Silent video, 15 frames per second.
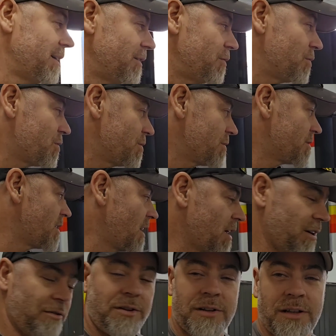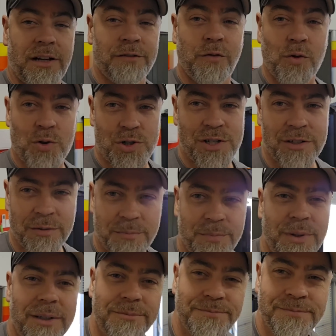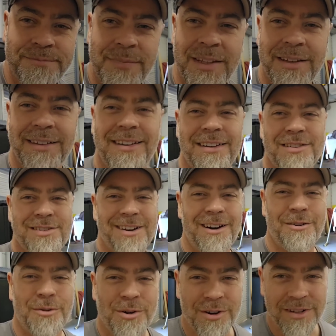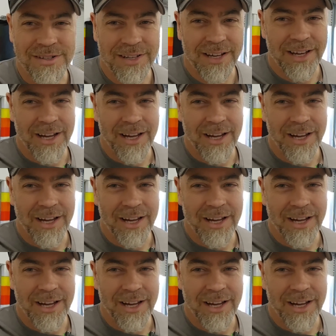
which is unfortunate, but that's how it works.